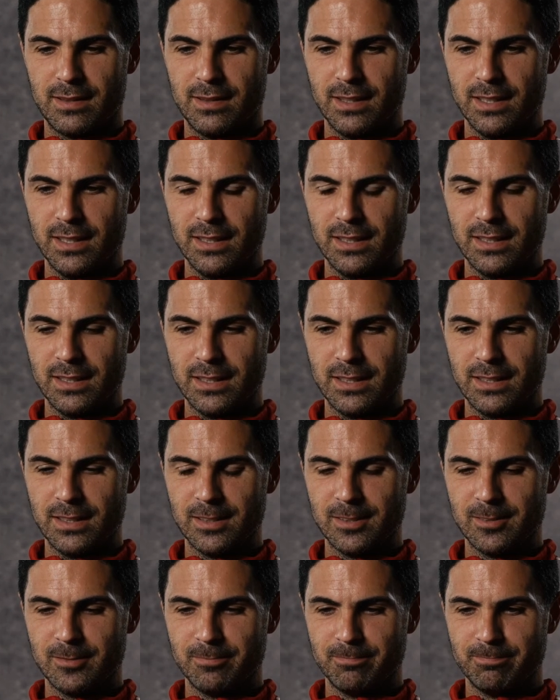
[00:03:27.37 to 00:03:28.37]

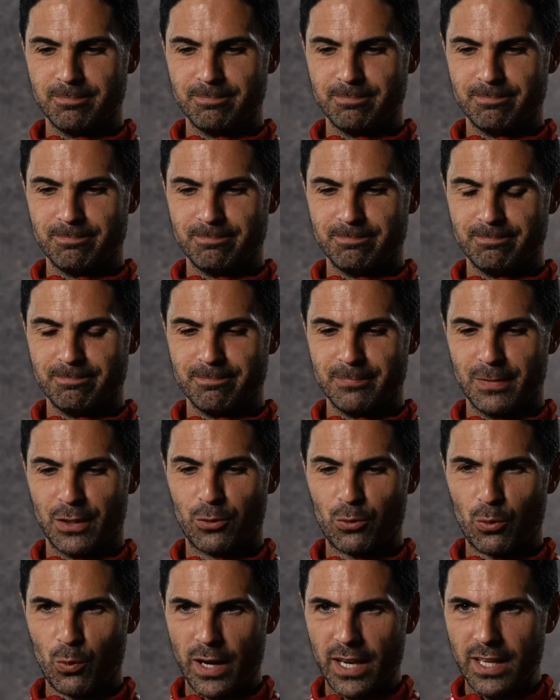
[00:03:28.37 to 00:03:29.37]
thin
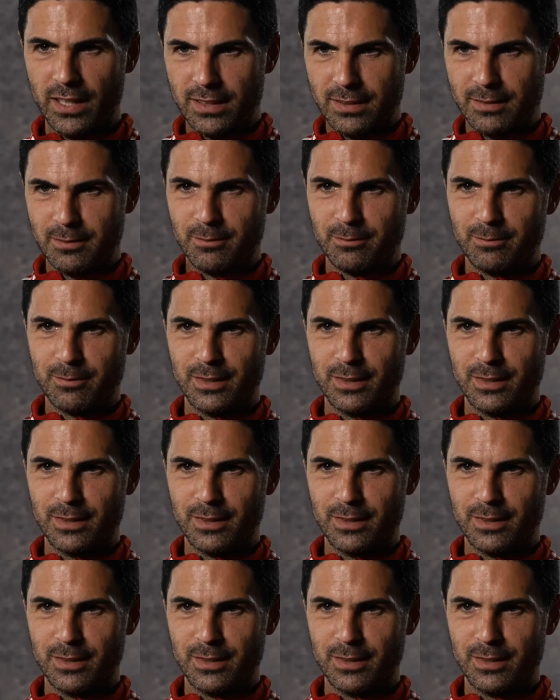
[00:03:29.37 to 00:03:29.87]
rein